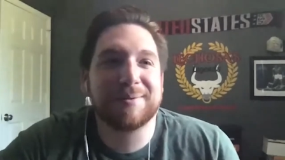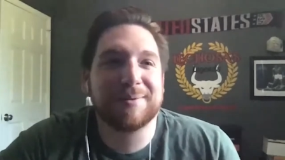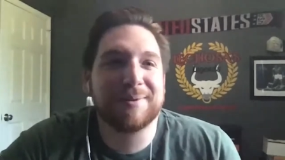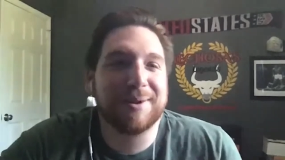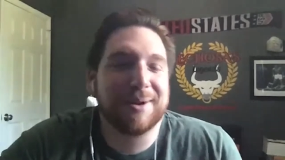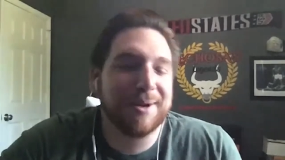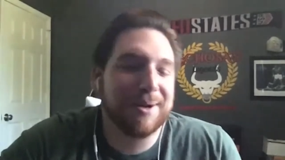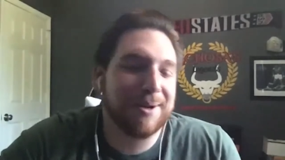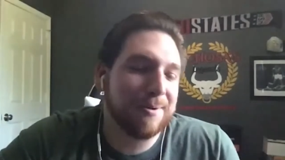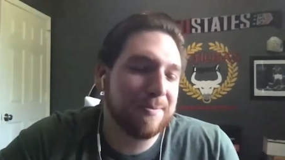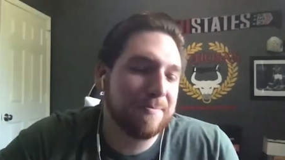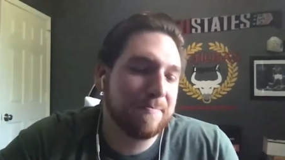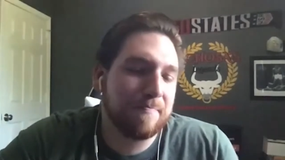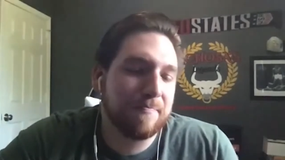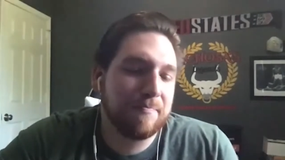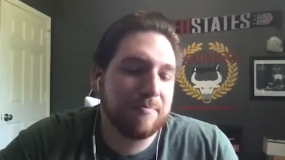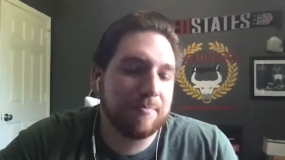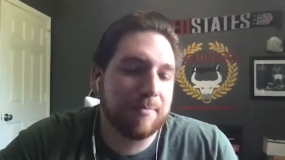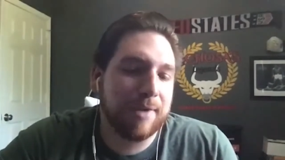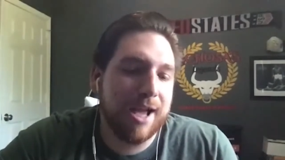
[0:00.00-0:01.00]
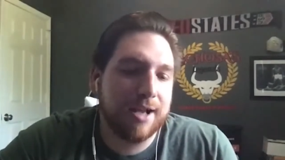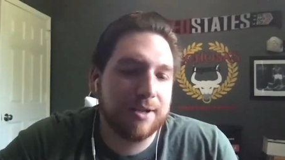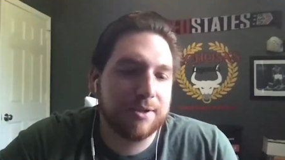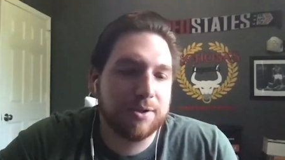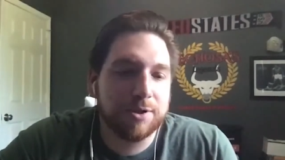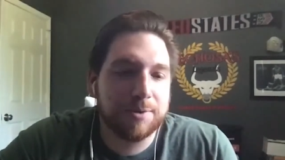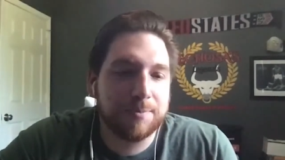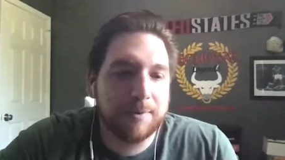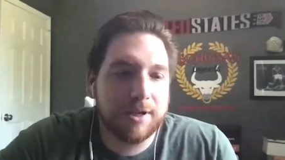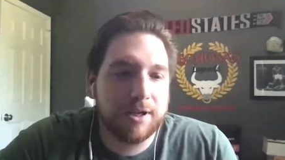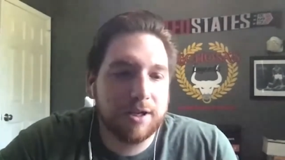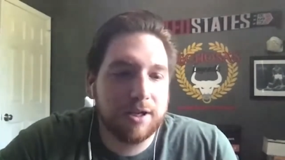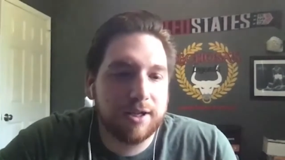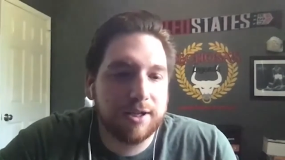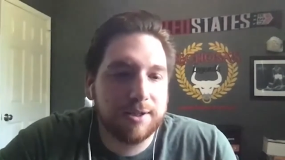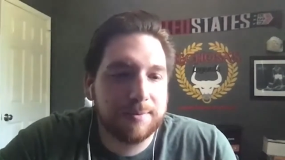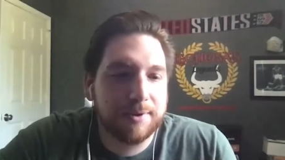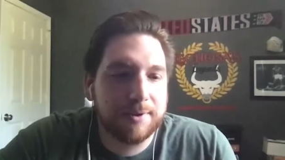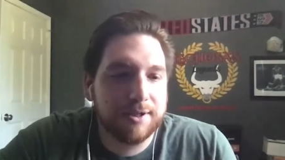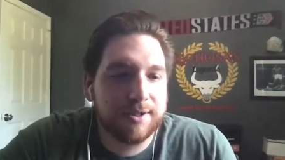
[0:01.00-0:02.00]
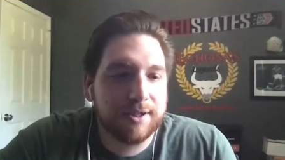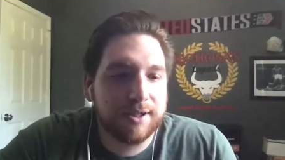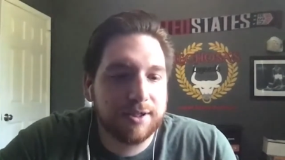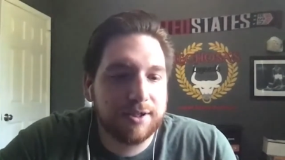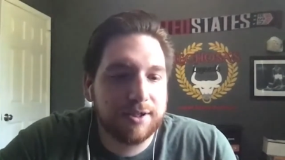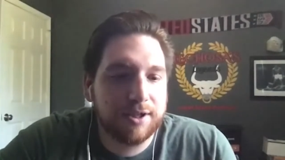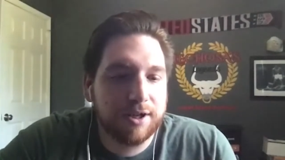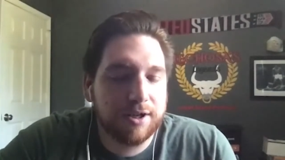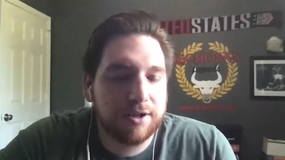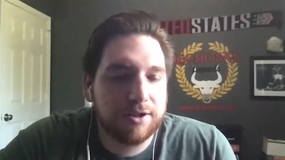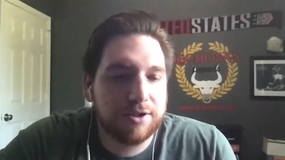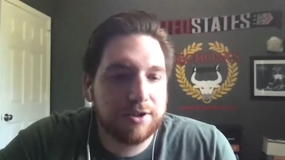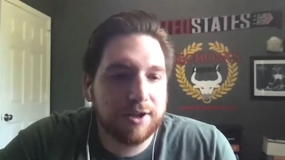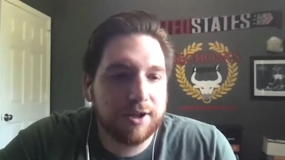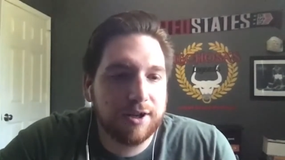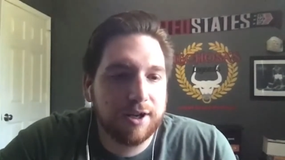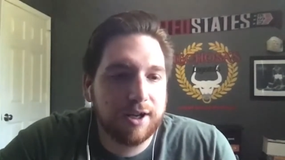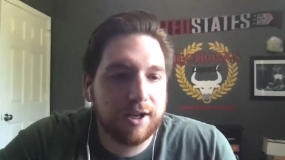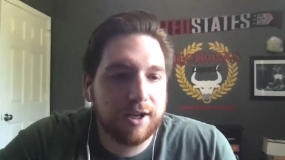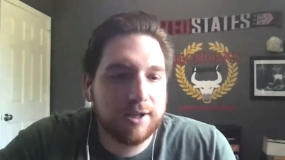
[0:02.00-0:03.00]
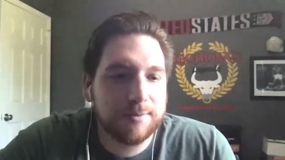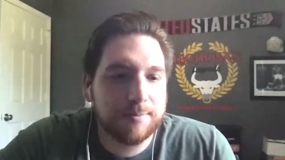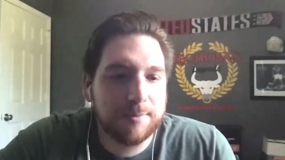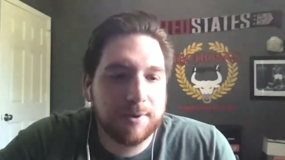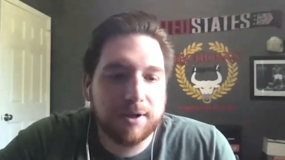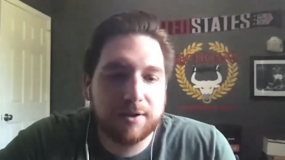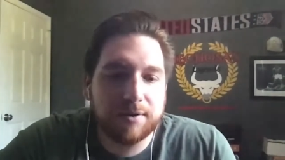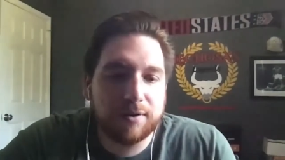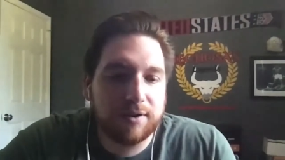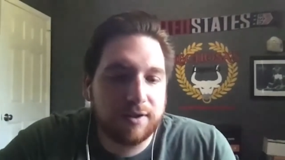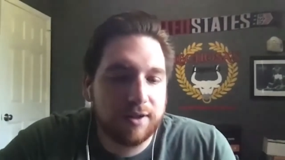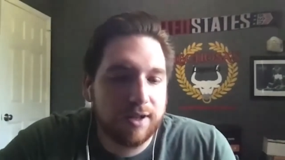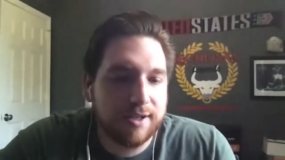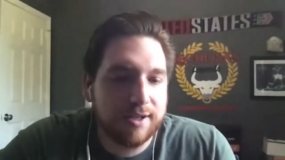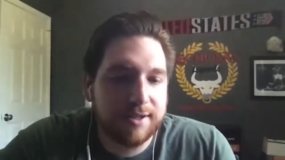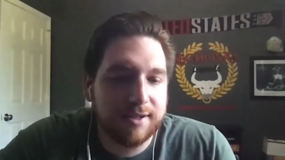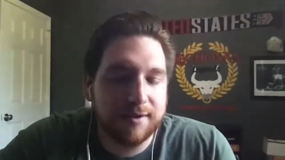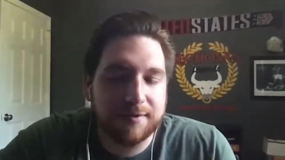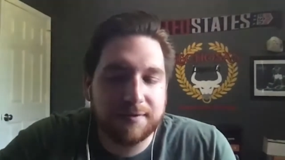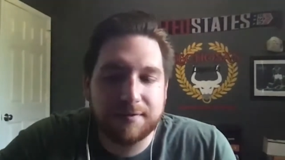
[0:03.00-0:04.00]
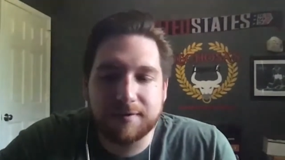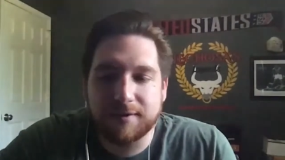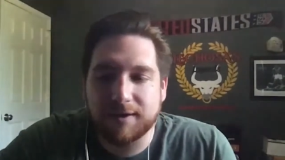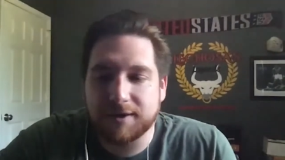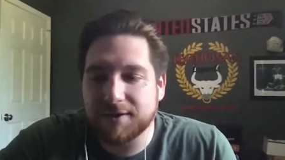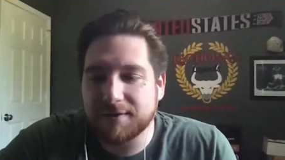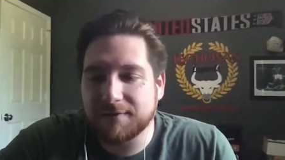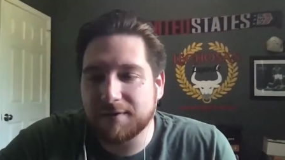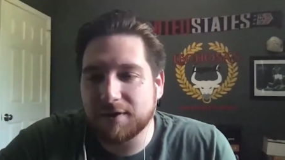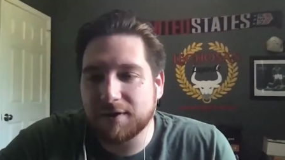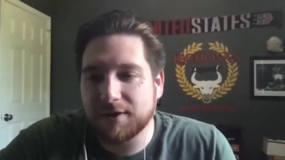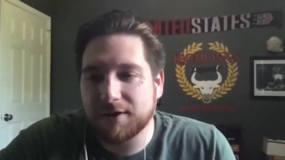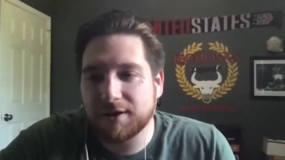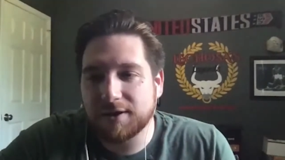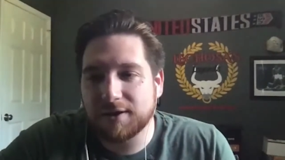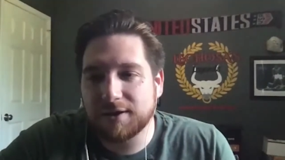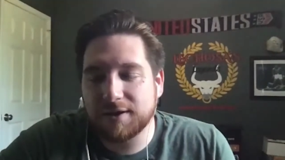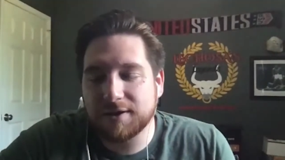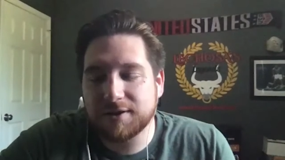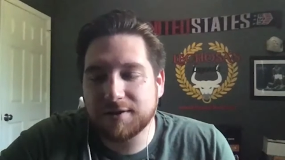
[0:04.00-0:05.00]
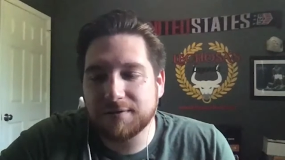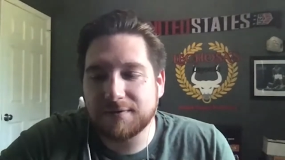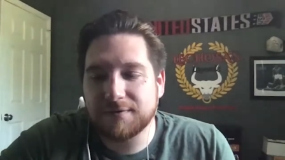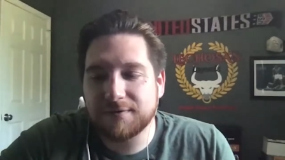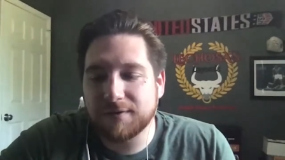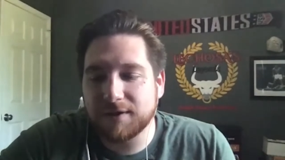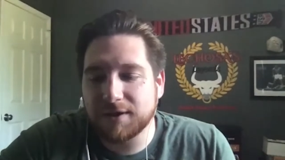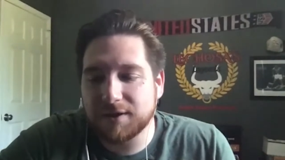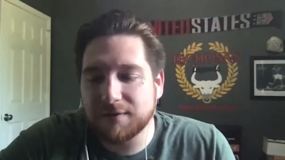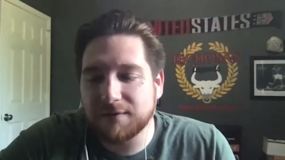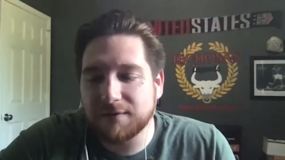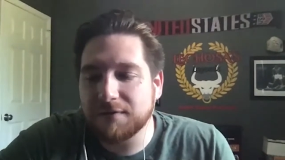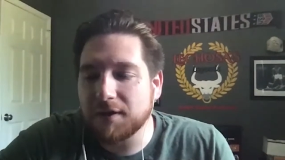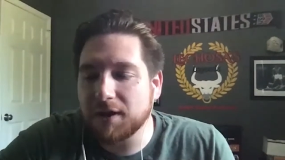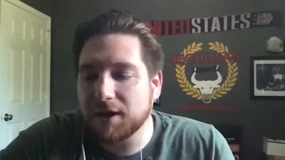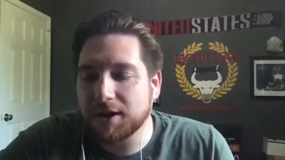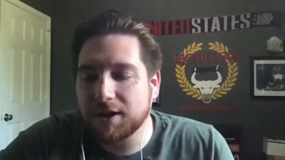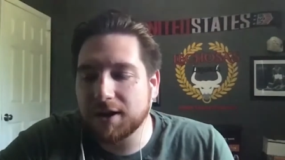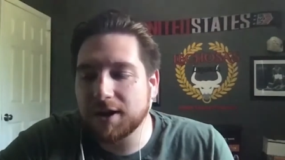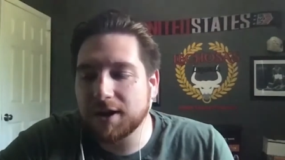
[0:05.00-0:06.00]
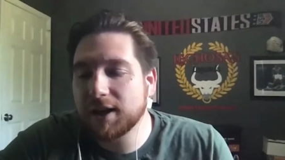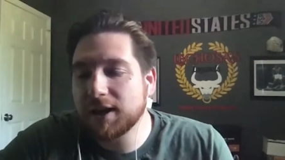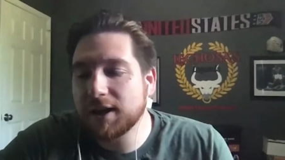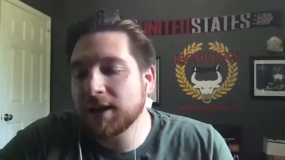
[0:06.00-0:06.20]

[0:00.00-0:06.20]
um, but yeah, so it's been it's been a six year journey. It's been lots of lots of learning, lots of lots of fun.